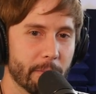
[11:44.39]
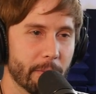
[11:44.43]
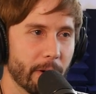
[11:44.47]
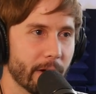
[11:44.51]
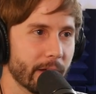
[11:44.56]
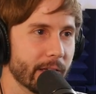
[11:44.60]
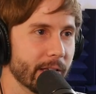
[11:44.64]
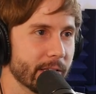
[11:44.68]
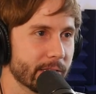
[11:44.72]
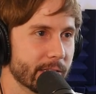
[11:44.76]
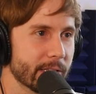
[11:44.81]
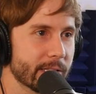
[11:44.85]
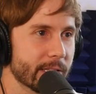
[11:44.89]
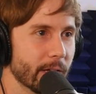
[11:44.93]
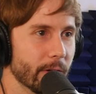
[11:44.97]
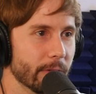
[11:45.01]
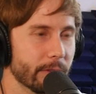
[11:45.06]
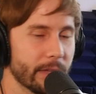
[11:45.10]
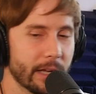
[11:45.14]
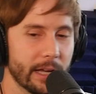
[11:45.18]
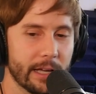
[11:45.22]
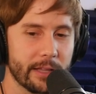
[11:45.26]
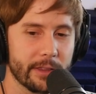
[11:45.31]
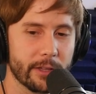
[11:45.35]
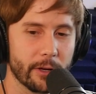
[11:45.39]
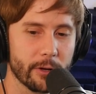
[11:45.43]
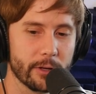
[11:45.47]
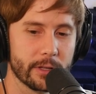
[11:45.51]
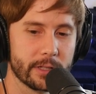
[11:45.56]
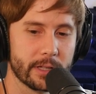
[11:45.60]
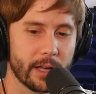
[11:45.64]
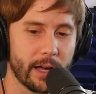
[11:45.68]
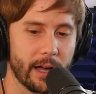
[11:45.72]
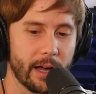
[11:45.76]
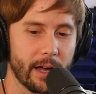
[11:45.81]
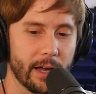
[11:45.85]
Parking's its own thing, and
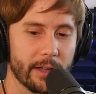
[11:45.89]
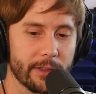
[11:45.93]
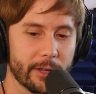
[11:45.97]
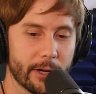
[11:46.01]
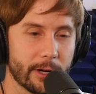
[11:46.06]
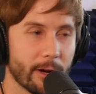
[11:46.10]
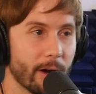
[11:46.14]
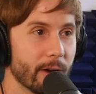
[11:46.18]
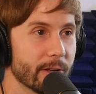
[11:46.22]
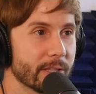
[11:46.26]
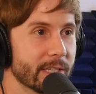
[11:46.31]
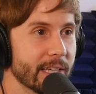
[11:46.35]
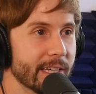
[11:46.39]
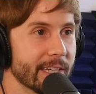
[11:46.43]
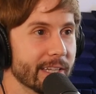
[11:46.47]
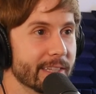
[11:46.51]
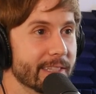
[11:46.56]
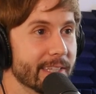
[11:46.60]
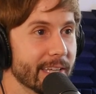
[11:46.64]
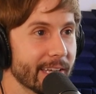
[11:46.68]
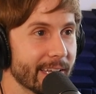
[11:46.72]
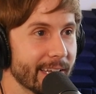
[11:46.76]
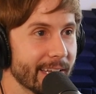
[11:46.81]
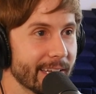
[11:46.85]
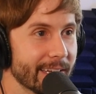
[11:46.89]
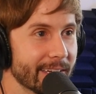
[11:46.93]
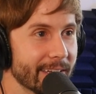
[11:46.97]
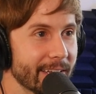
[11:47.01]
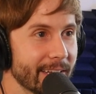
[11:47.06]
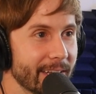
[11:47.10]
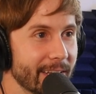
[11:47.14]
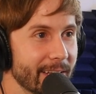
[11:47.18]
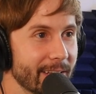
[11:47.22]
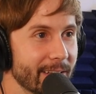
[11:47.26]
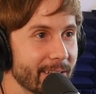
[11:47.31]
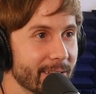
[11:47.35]
there's uh, their car's getting a ticket.
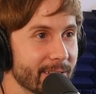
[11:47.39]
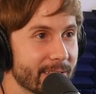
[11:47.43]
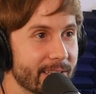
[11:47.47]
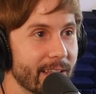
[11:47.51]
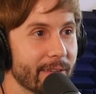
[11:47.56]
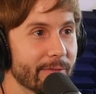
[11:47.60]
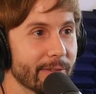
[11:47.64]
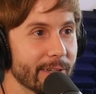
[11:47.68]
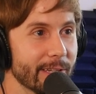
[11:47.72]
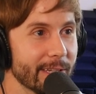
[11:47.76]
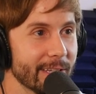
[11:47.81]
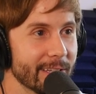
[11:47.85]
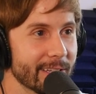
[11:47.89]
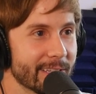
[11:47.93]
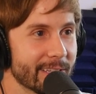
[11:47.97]
70